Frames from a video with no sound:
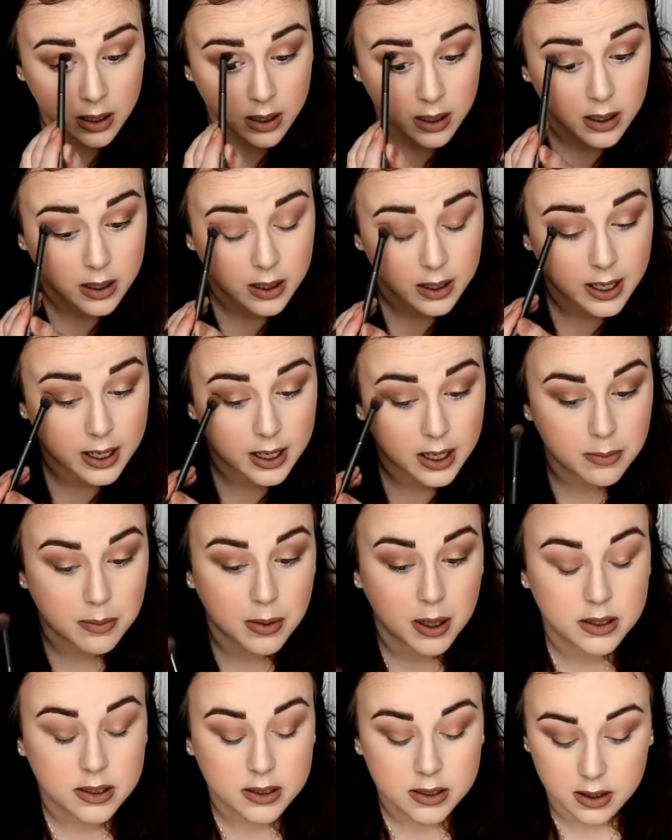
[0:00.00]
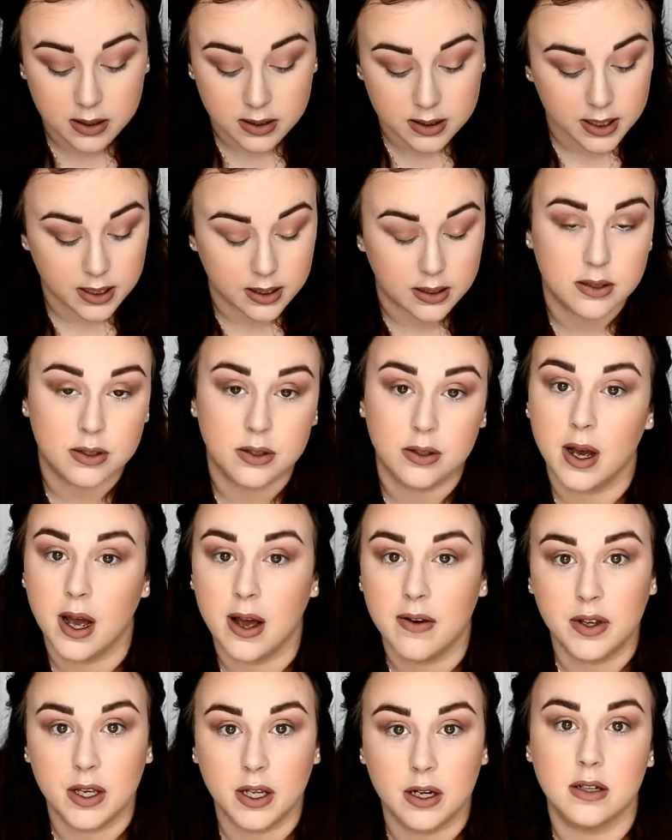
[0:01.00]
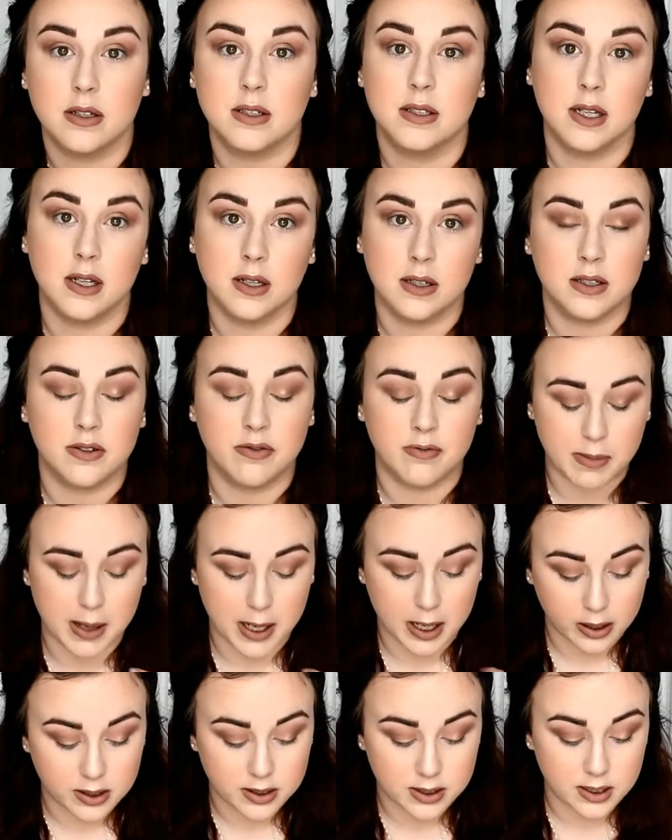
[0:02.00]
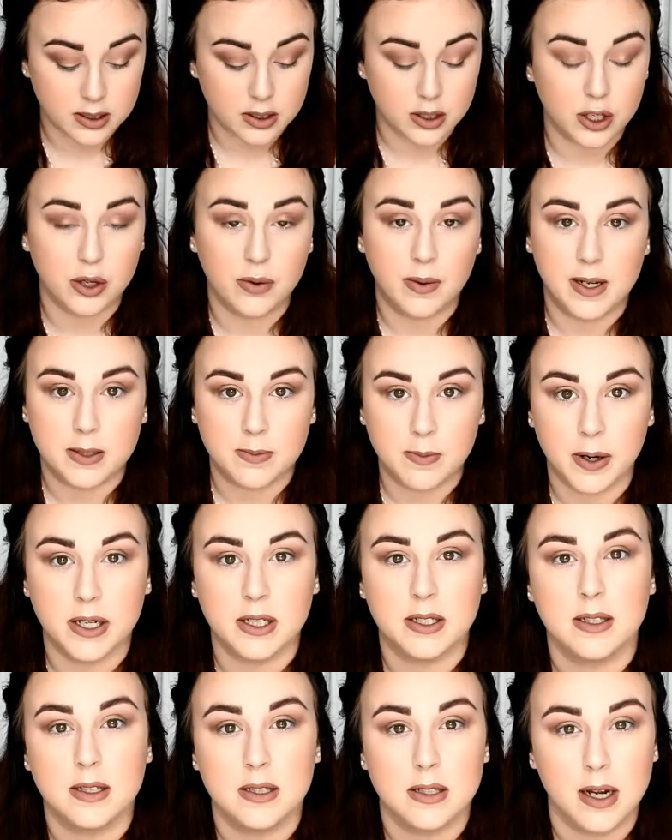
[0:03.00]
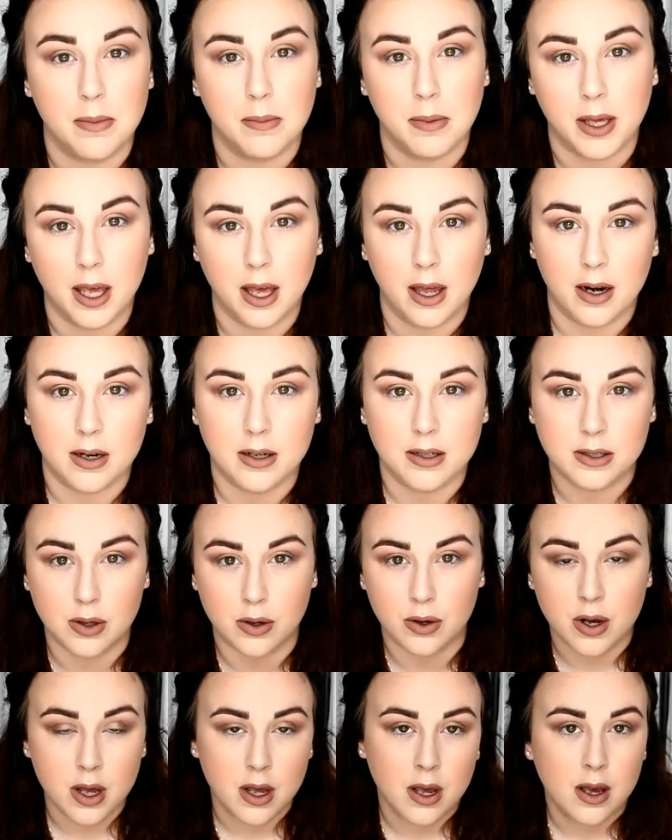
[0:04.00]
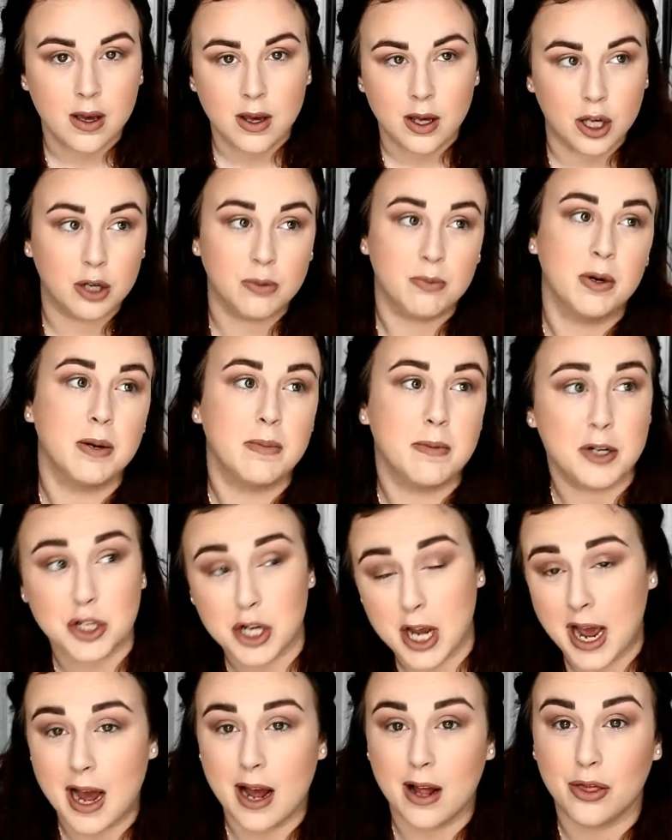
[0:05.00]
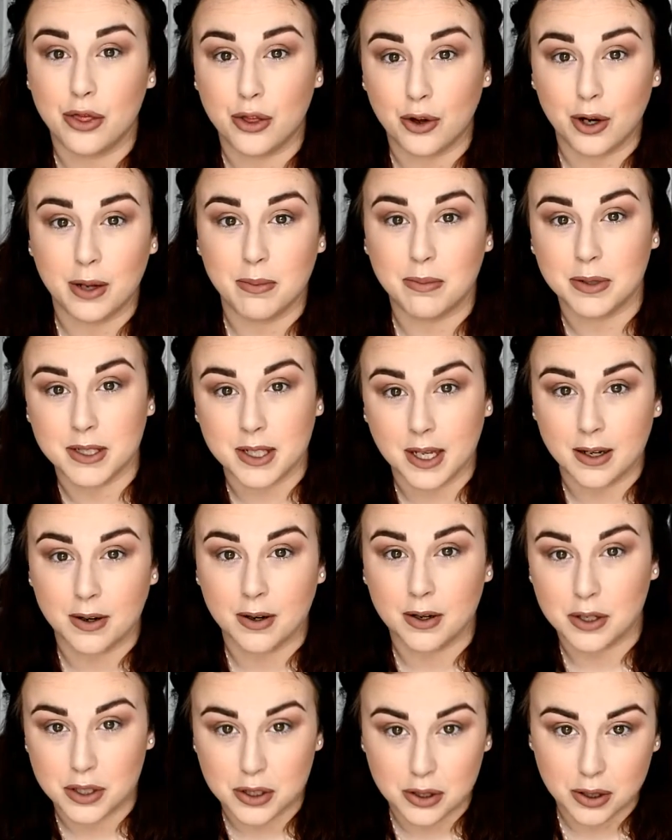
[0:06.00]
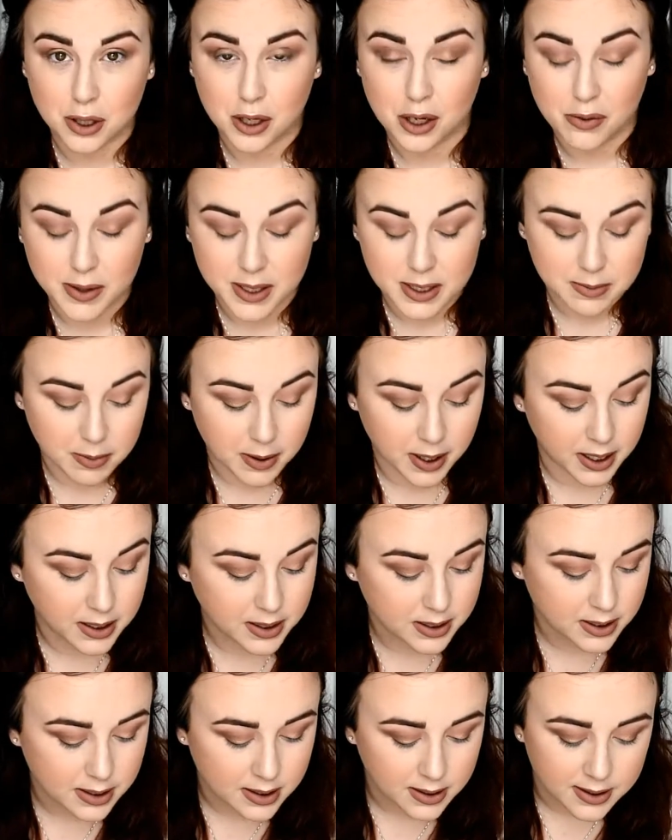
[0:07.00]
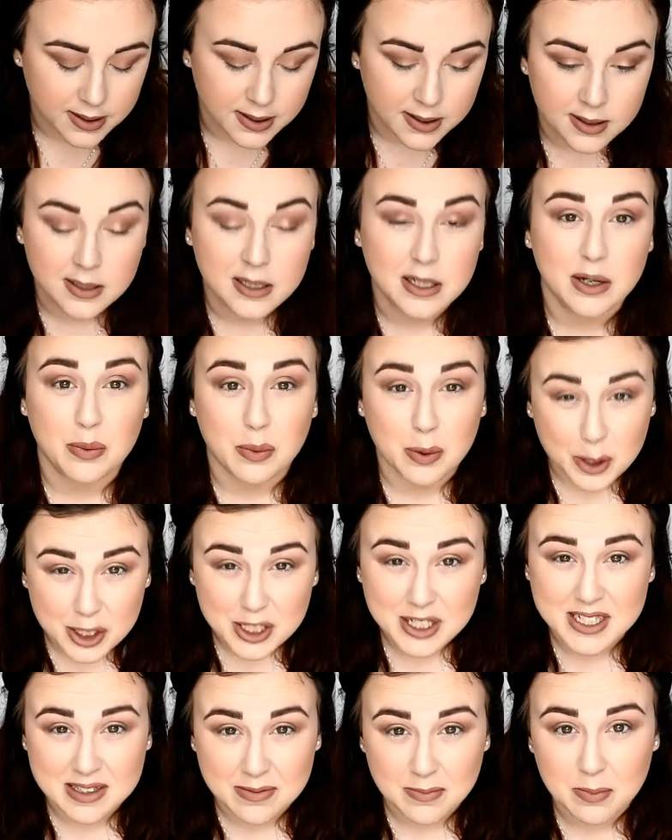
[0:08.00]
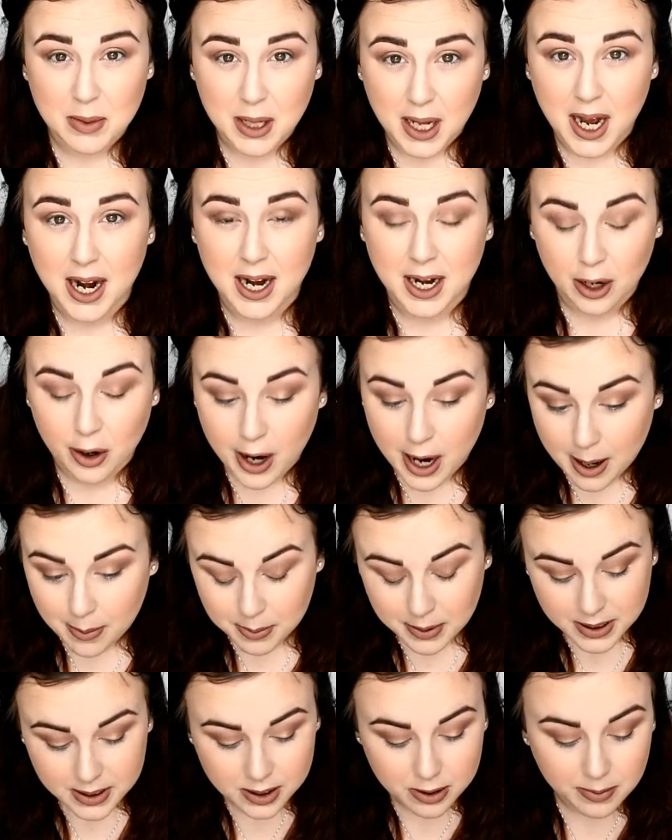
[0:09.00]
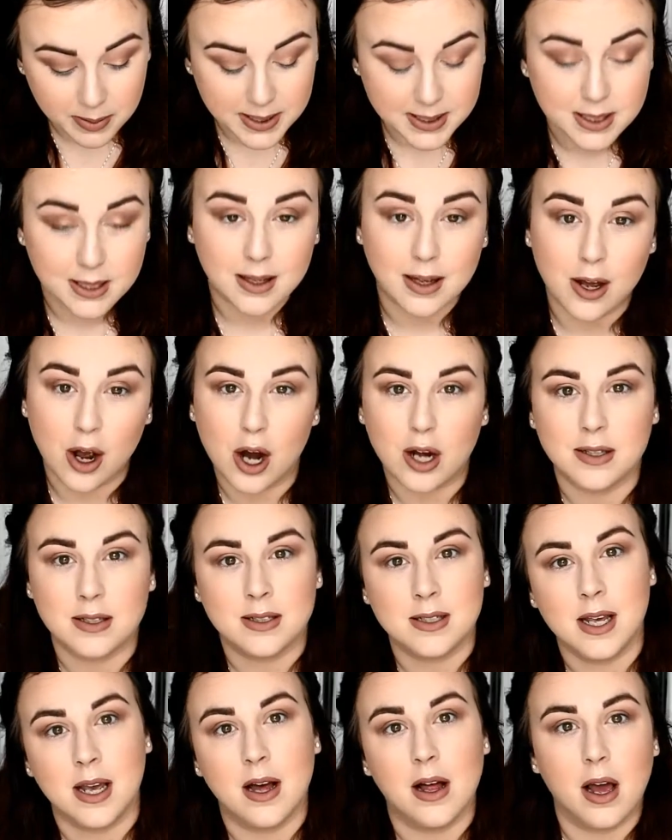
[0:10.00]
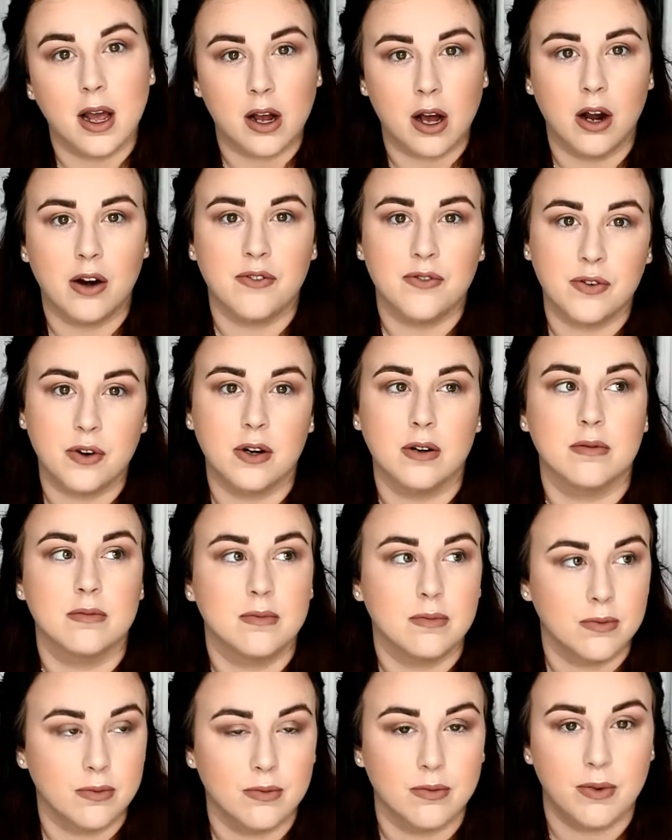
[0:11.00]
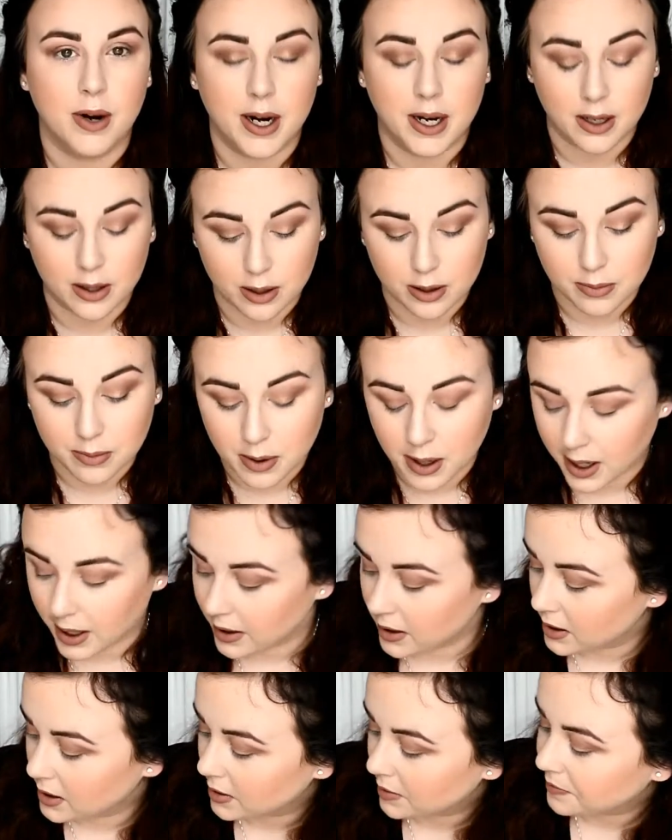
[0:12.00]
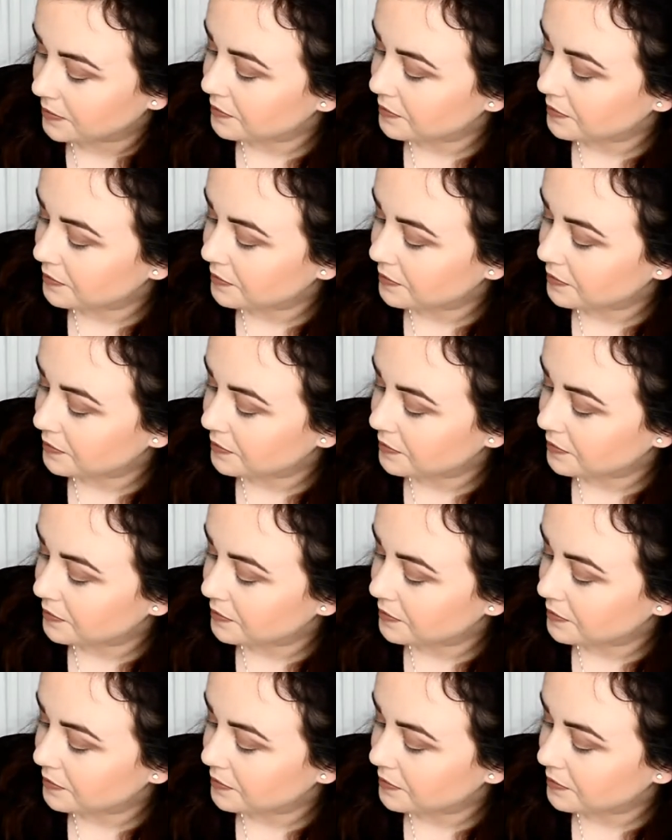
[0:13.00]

And again, I bought this on sale, so having it on sale is even better because these are US prices and I'm in Canada, so you can pretty much add 30% onto the US price, which is kind of crappy. So basically on sale, I got it for regular price.